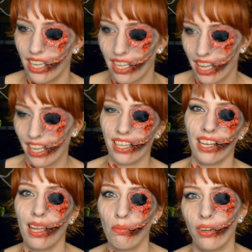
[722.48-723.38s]
and like
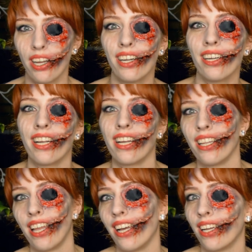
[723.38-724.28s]
glamware
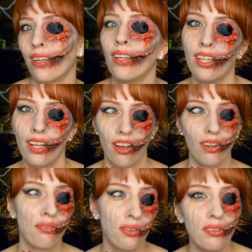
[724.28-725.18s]
and like
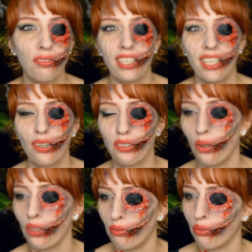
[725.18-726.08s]
other fun videos
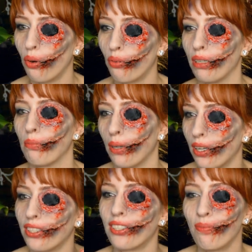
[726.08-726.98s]
not involving
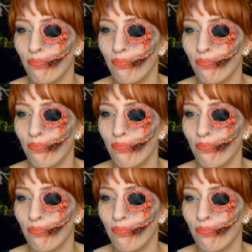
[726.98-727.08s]
blood.